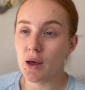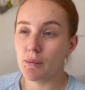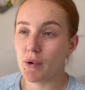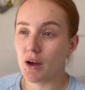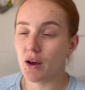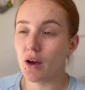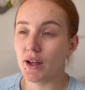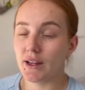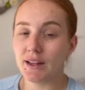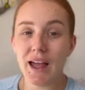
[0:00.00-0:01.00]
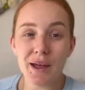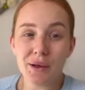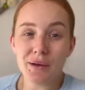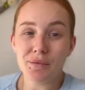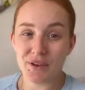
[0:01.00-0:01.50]
but I kept
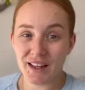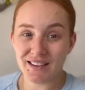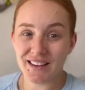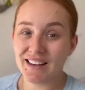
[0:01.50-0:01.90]
forgetting